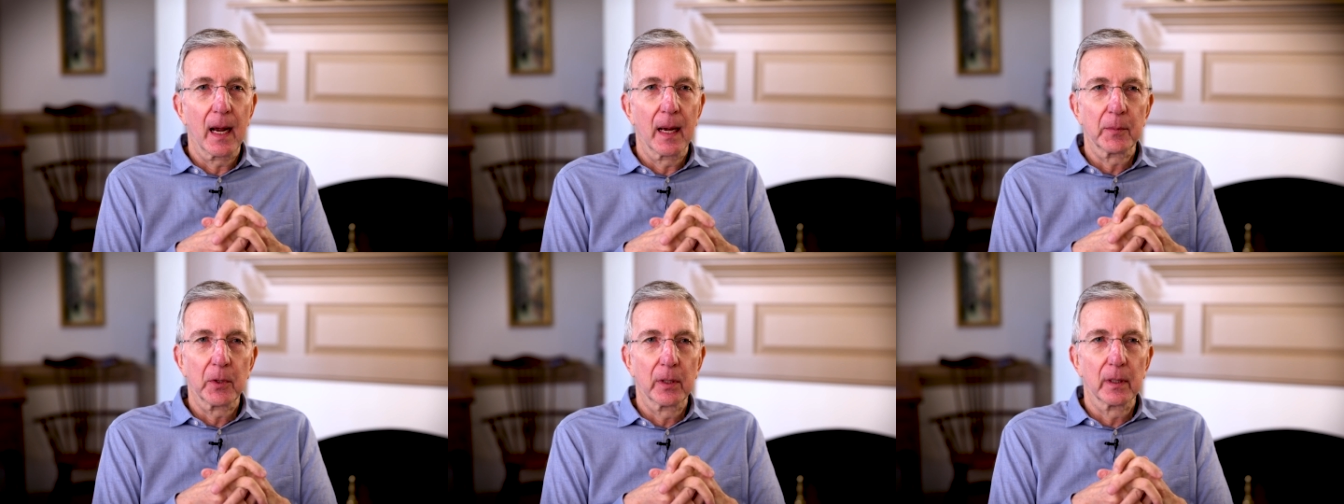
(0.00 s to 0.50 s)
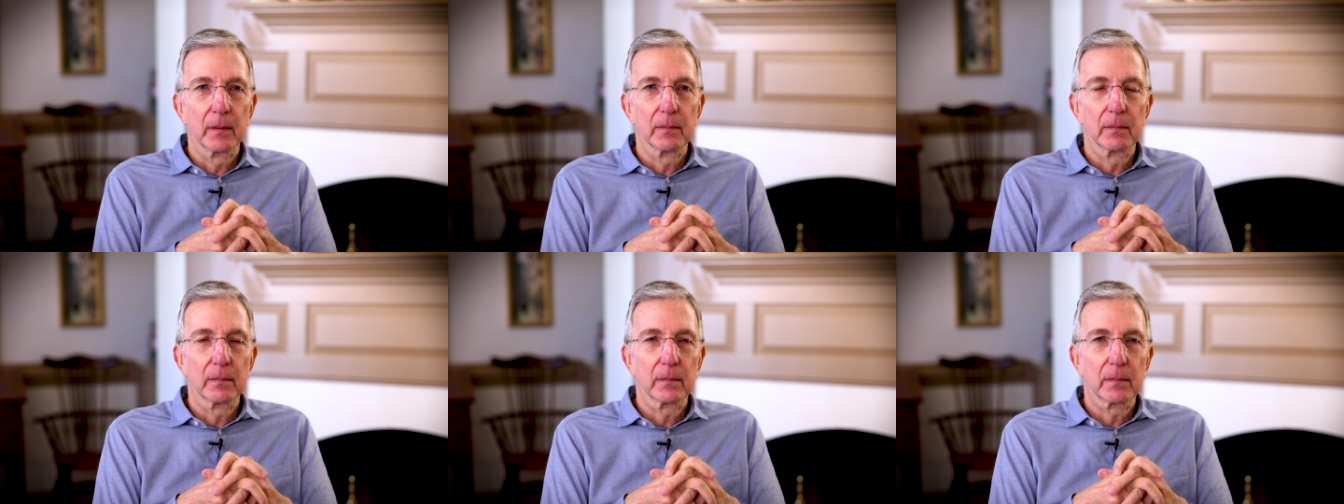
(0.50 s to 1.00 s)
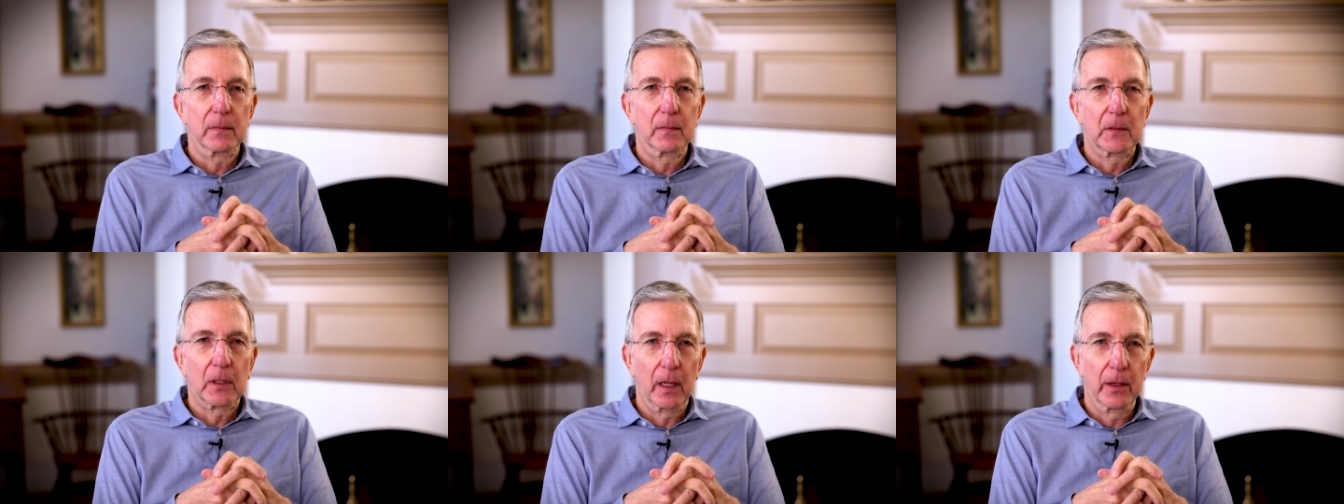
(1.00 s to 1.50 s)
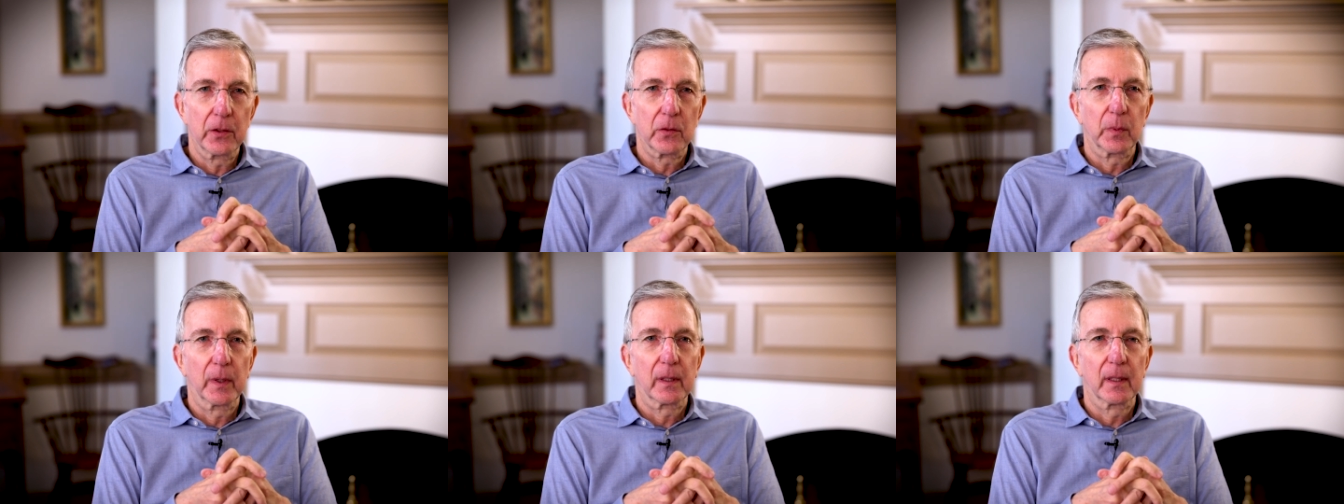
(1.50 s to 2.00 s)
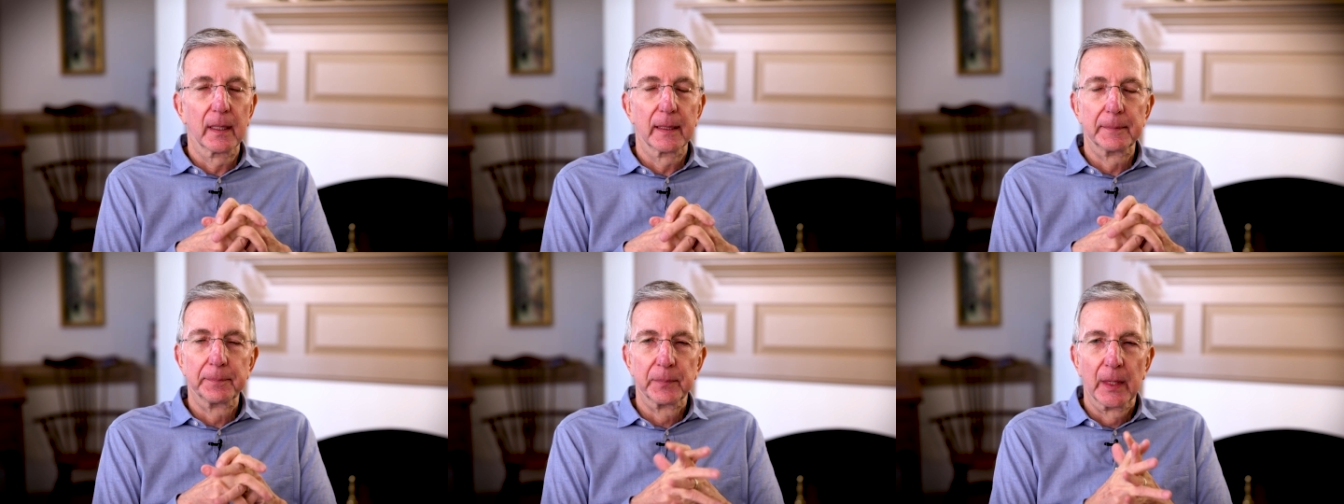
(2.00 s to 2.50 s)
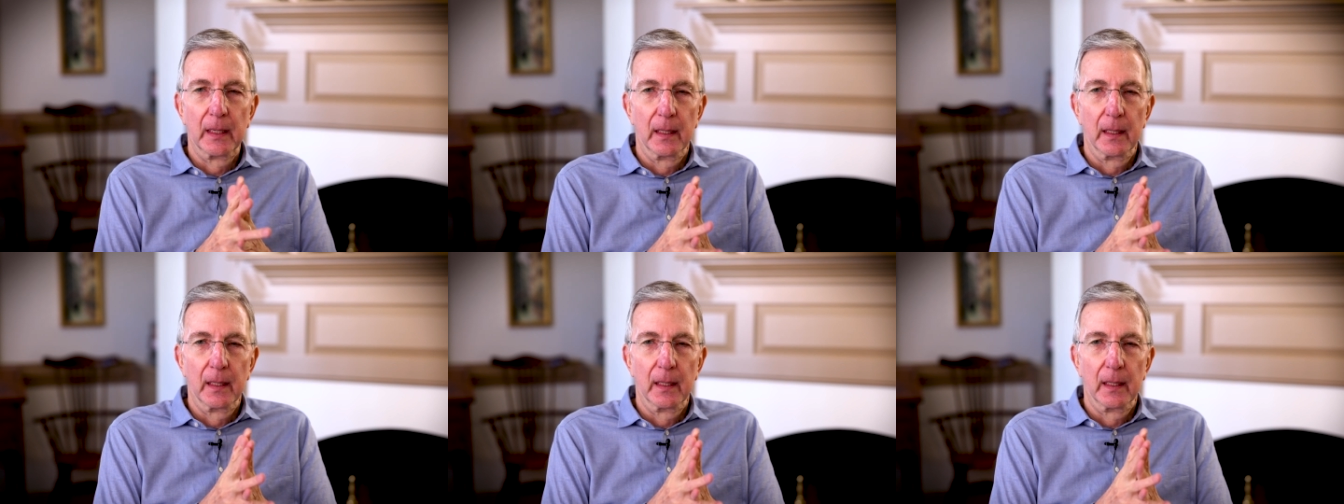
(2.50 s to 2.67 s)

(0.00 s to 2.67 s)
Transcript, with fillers: I'm going to close with an um,